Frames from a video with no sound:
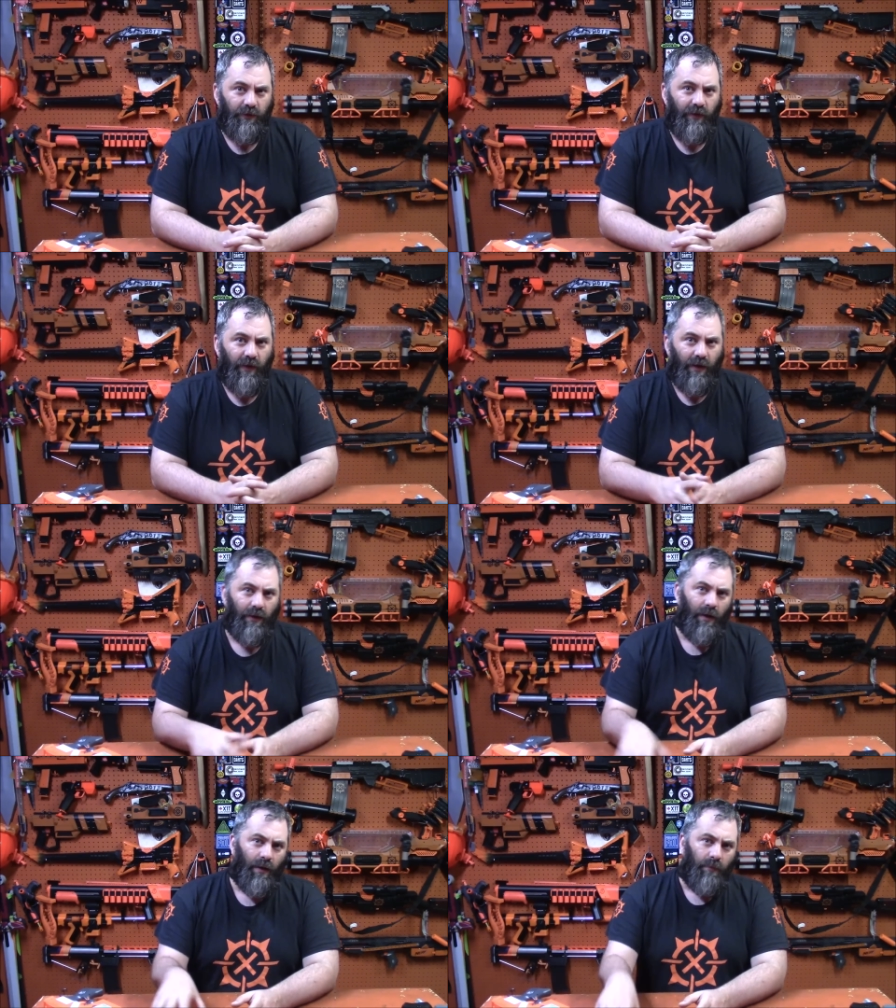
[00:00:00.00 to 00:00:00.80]
and the
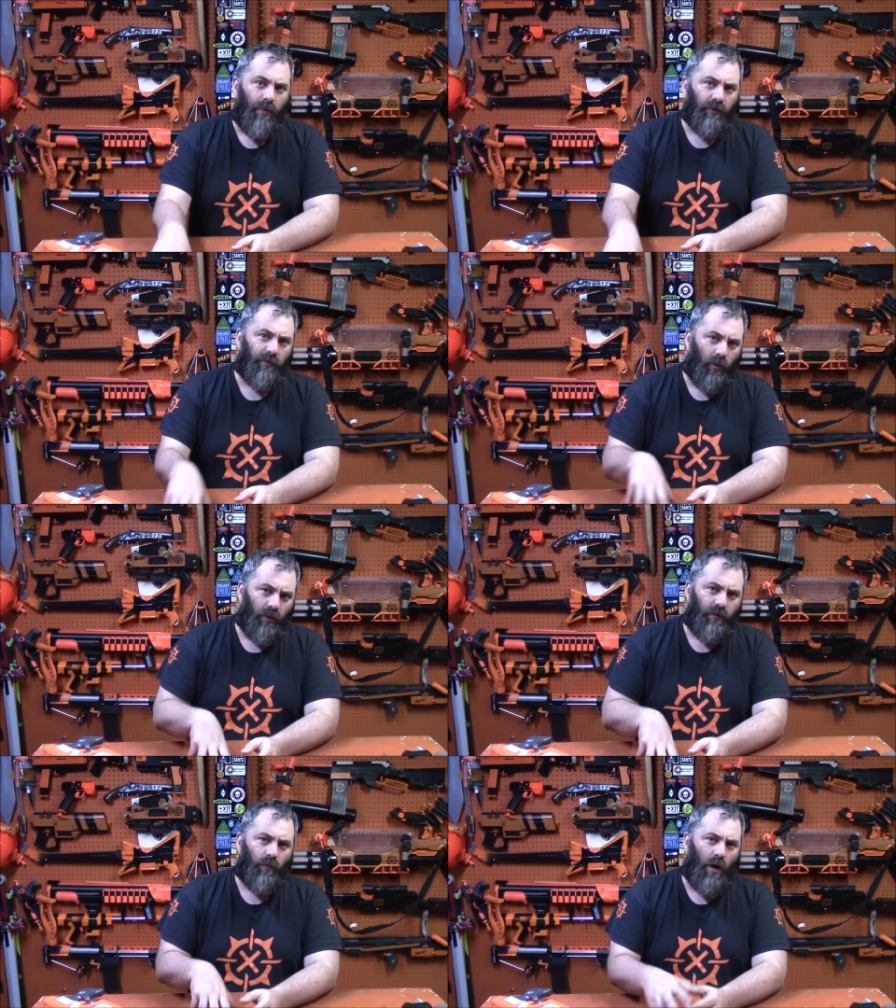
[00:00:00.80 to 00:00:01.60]

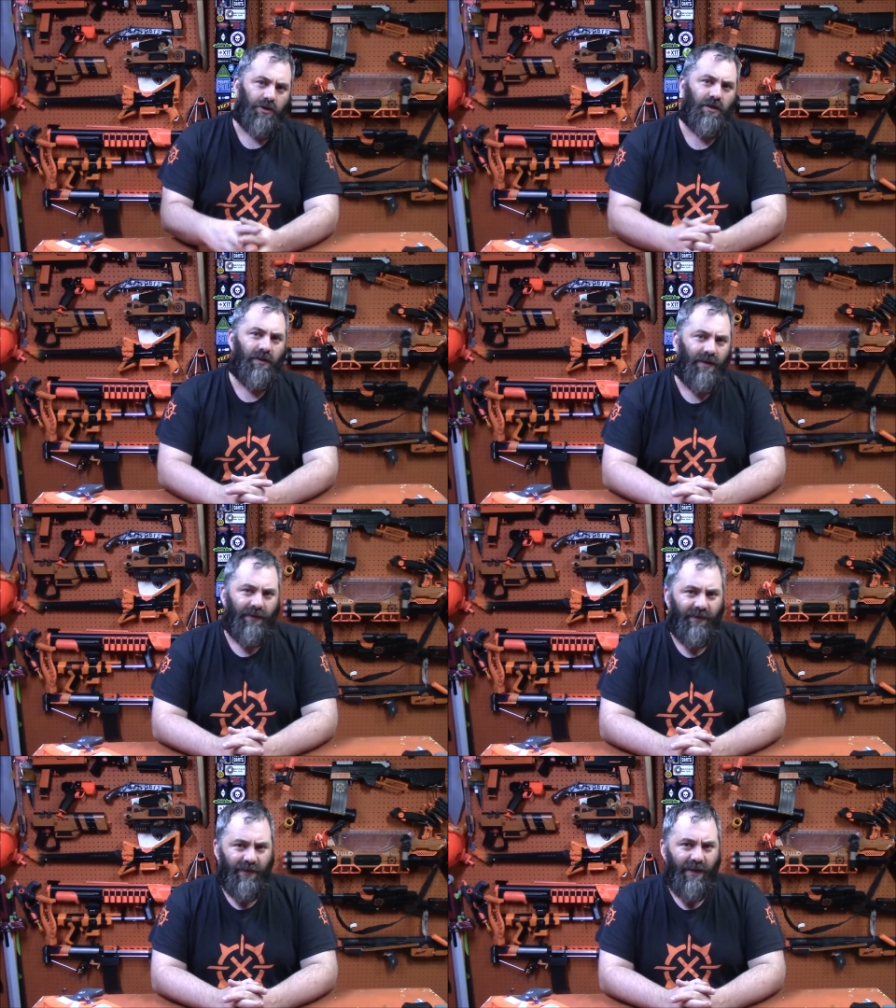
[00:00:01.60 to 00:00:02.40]
Baltimore, Washington,
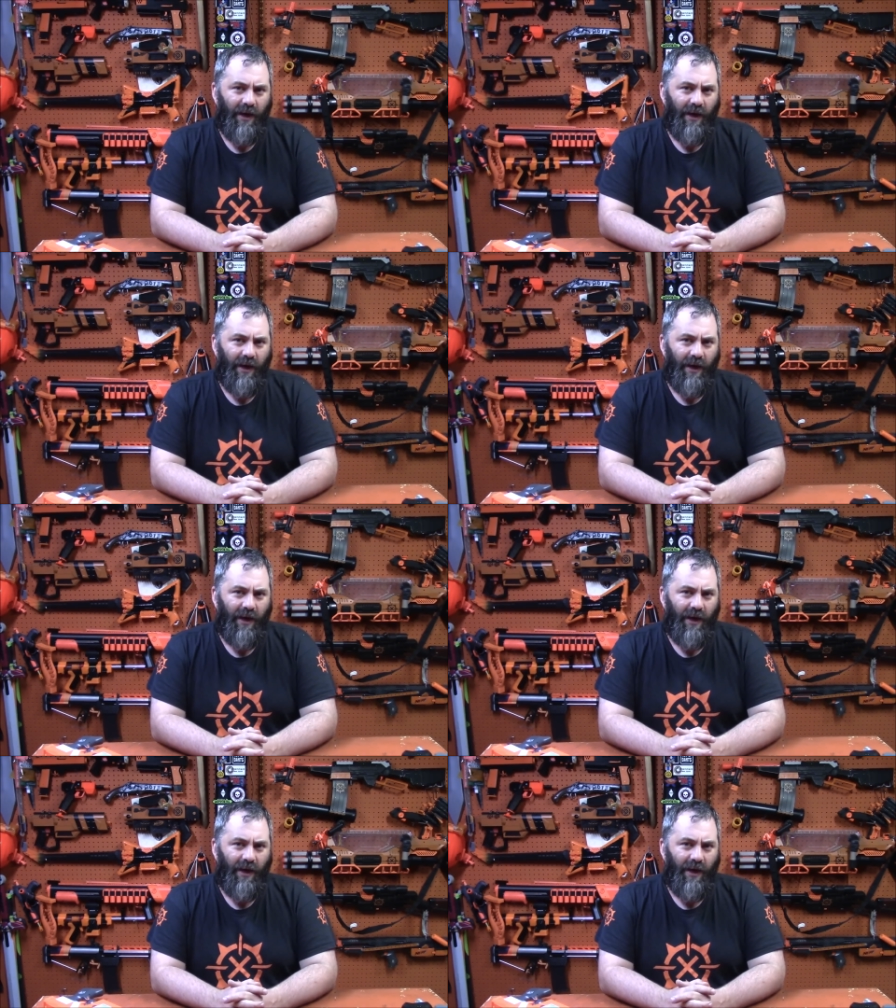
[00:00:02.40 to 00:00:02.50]
D.C.